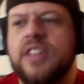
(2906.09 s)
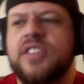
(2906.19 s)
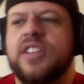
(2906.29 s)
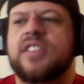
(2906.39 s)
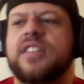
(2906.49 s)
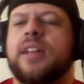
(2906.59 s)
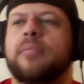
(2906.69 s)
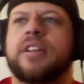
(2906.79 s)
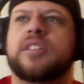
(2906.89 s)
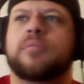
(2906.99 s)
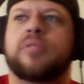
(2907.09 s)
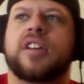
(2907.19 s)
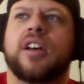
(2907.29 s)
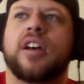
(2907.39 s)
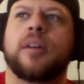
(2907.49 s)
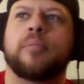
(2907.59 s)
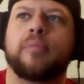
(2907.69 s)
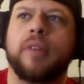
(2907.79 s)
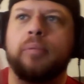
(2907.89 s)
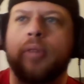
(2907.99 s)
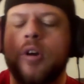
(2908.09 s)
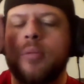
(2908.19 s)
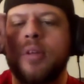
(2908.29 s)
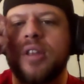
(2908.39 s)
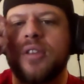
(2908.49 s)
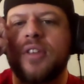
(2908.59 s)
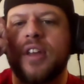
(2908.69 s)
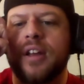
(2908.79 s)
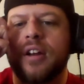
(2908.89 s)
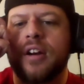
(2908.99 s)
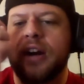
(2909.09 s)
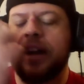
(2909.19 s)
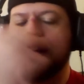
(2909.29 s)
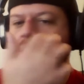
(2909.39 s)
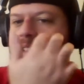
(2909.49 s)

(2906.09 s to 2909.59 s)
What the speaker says: It's not meant to be a permanent thing, correct?